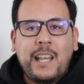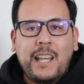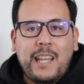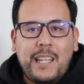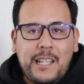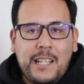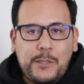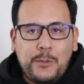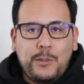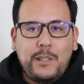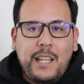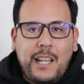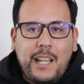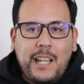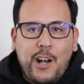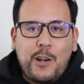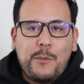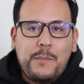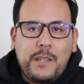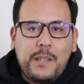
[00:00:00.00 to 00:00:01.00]
and it's really
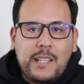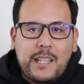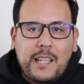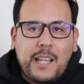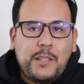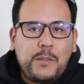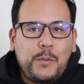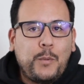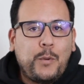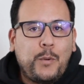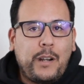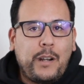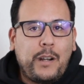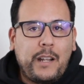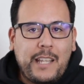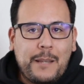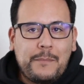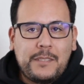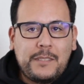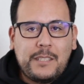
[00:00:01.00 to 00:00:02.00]
helped me get to where
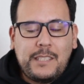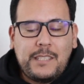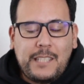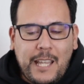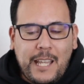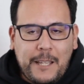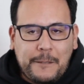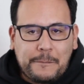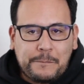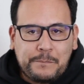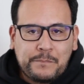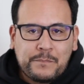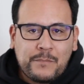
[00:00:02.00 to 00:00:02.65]
I am today.